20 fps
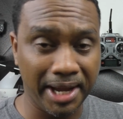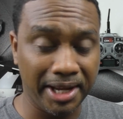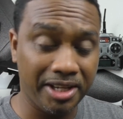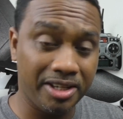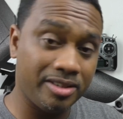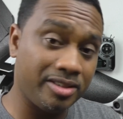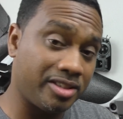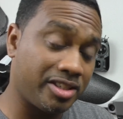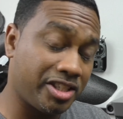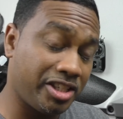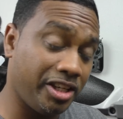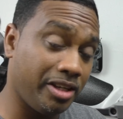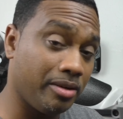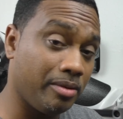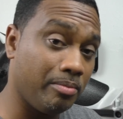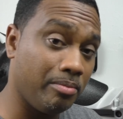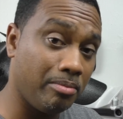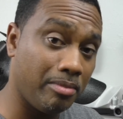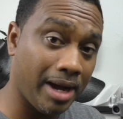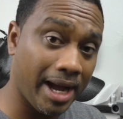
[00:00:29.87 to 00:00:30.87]
I can
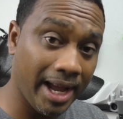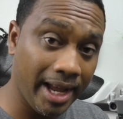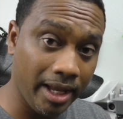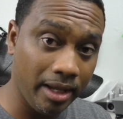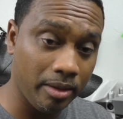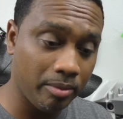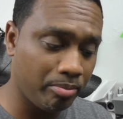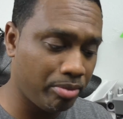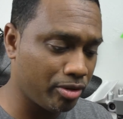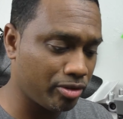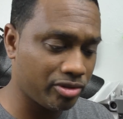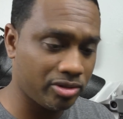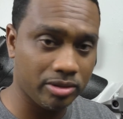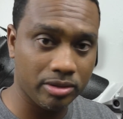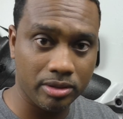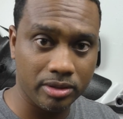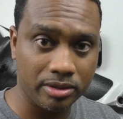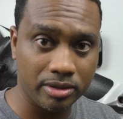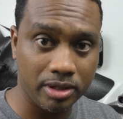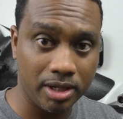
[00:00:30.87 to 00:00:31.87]
share my
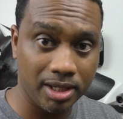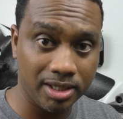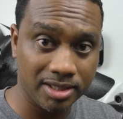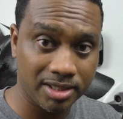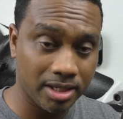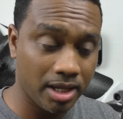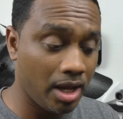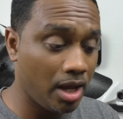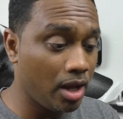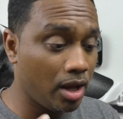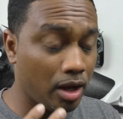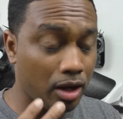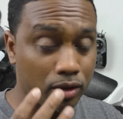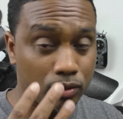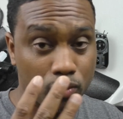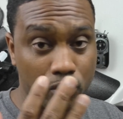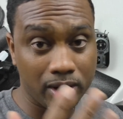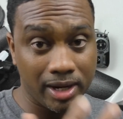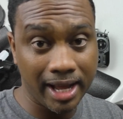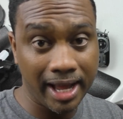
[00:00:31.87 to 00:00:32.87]
personal thoughts
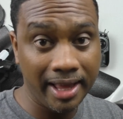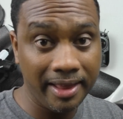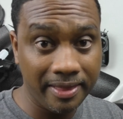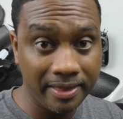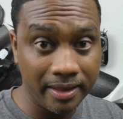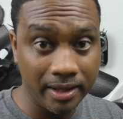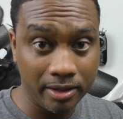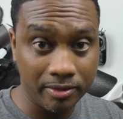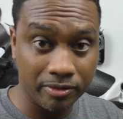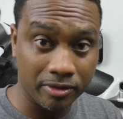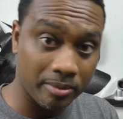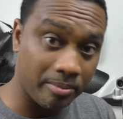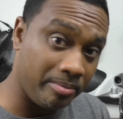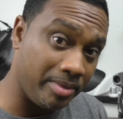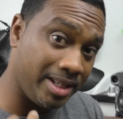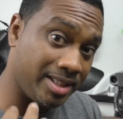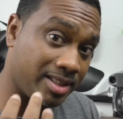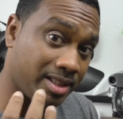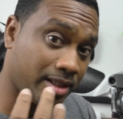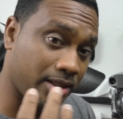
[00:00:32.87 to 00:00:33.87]
on what I think from
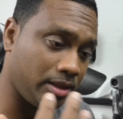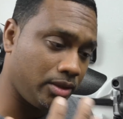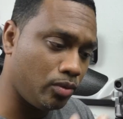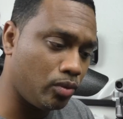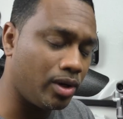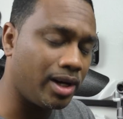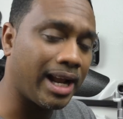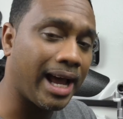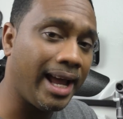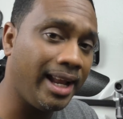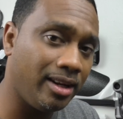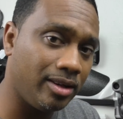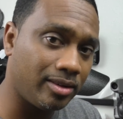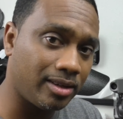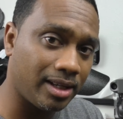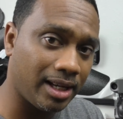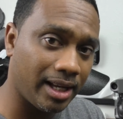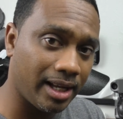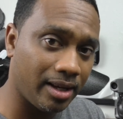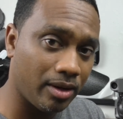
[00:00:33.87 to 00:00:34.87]
basically what I
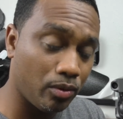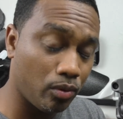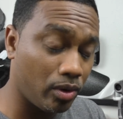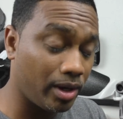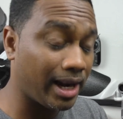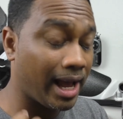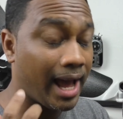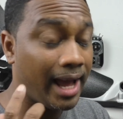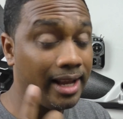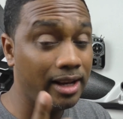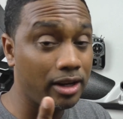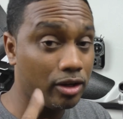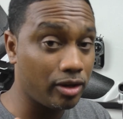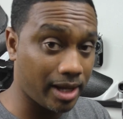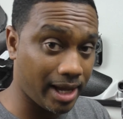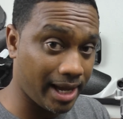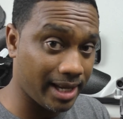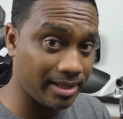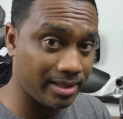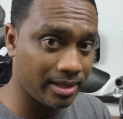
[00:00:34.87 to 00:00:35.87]
look like, what I
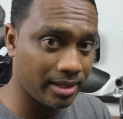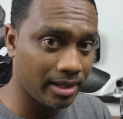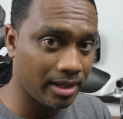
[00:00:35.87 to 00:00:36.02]
look at.